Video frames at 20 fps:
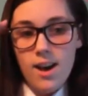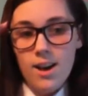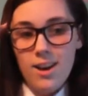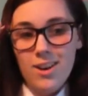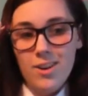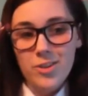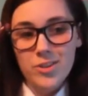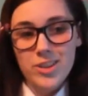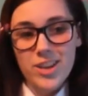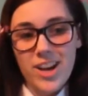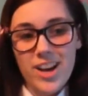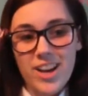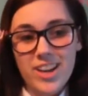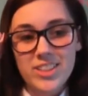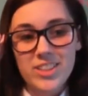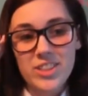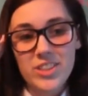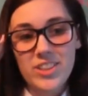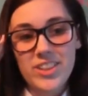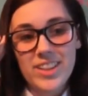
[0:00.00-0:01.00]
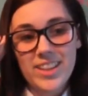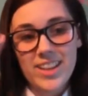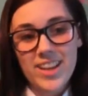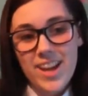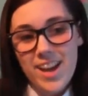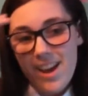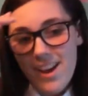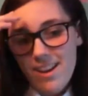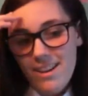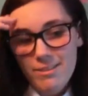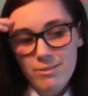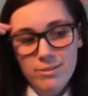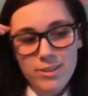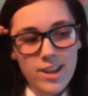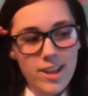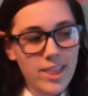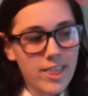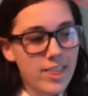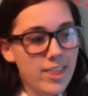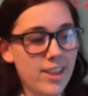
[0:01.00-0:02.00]
oh gosh, like
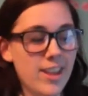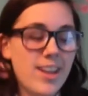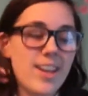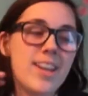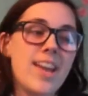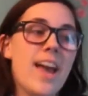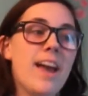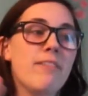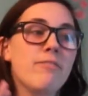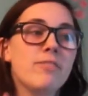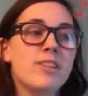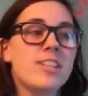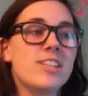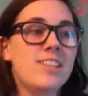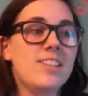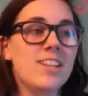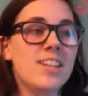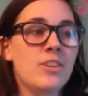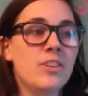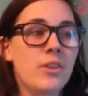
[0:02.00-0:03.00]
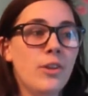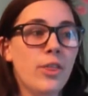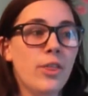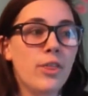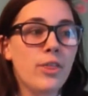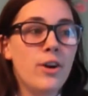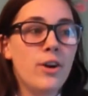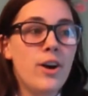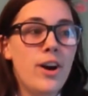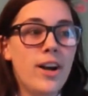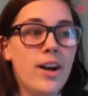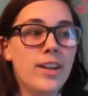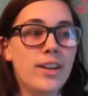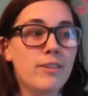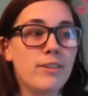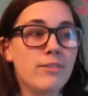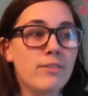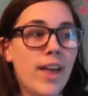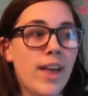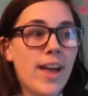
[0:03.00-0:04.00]
every single thought
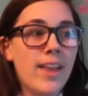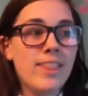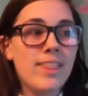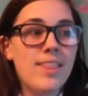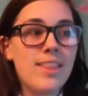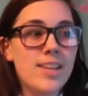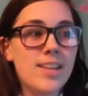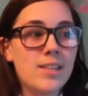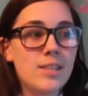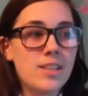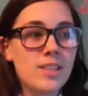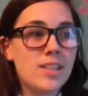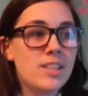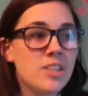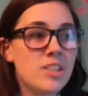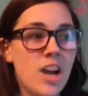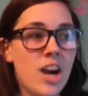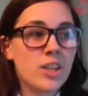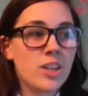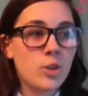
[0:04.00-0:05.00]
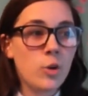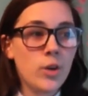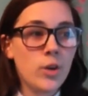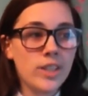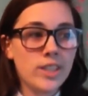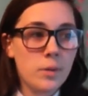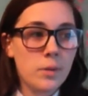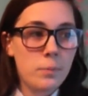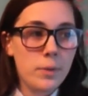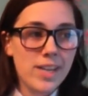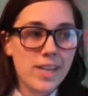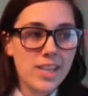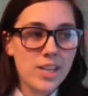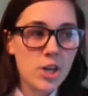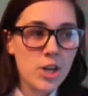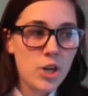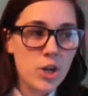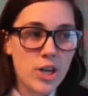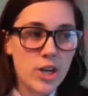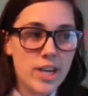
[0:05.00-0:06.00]
of that this is not going to be
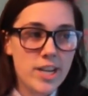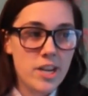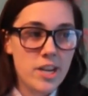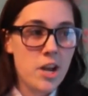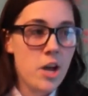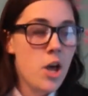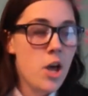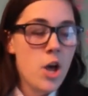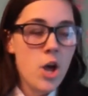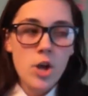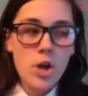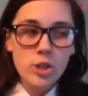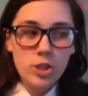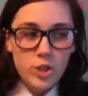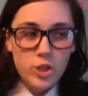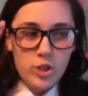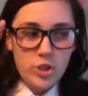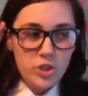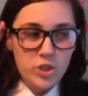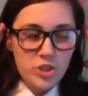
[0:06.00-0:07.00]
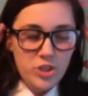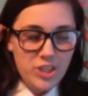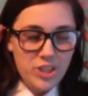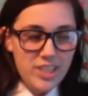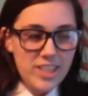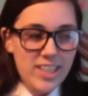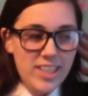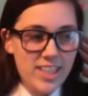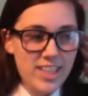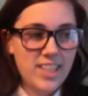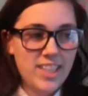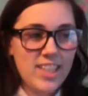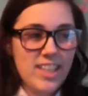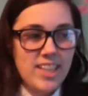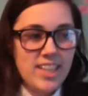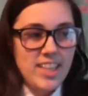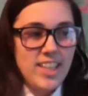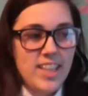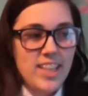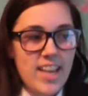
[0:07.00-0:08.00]
good just
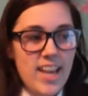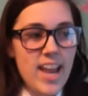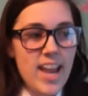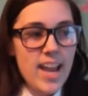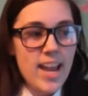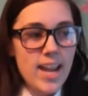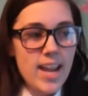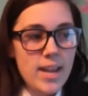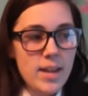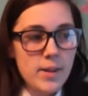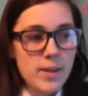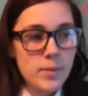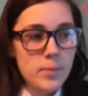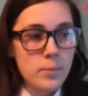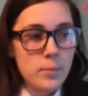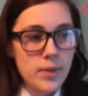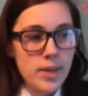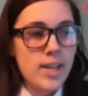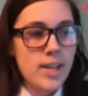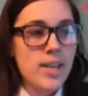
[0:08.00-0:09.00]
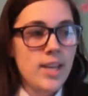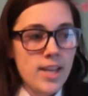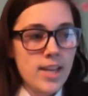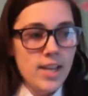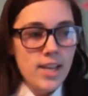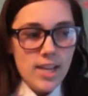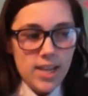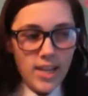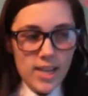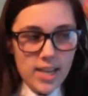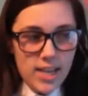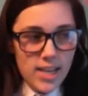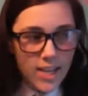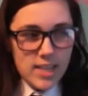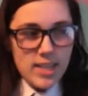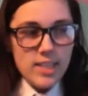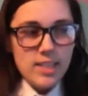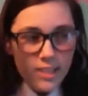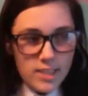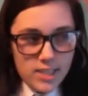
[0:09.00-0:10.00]
came
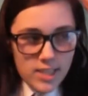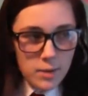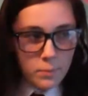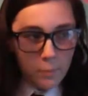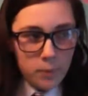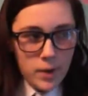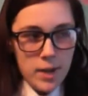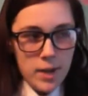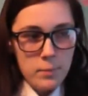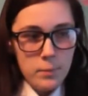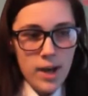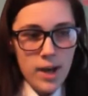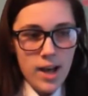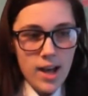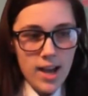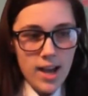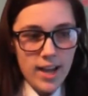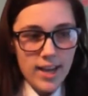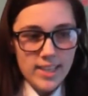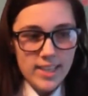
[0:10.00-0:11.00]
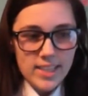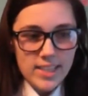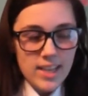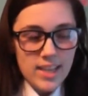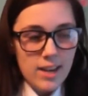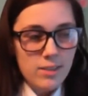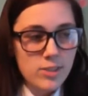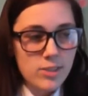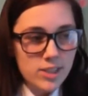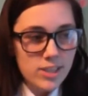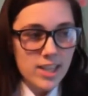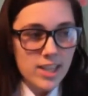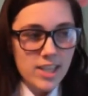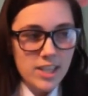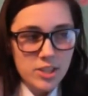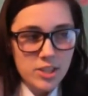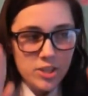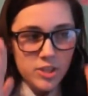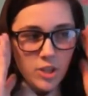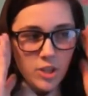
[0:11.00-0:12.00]
into my mind, and I'm just
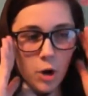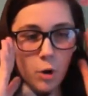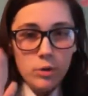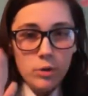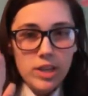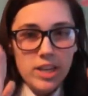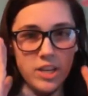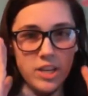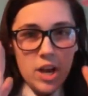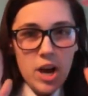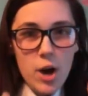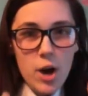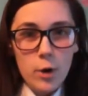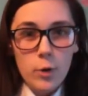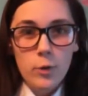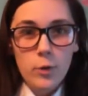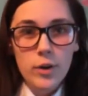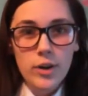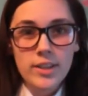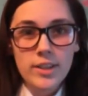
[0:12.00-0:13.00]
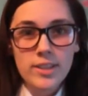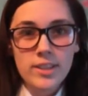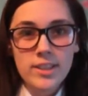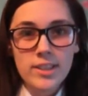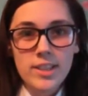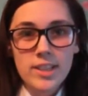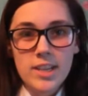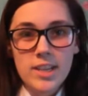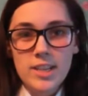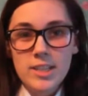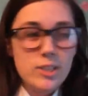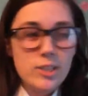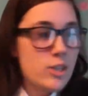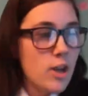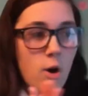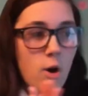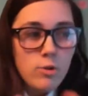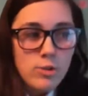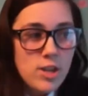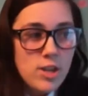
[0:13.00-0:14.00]
like, Sony, no.
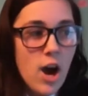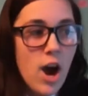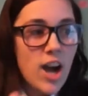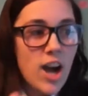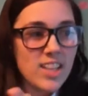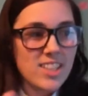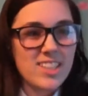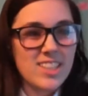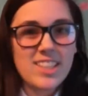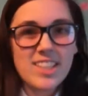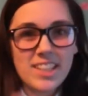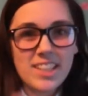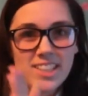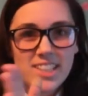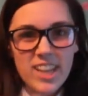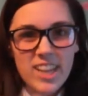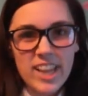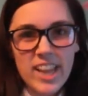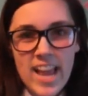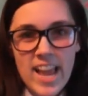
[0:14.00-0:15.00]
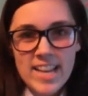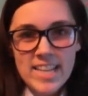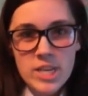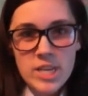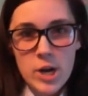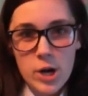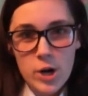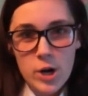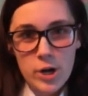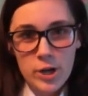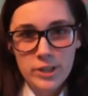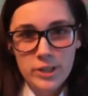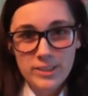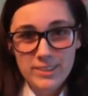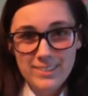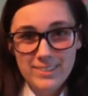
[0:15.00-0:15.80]
Don't touch the Slender.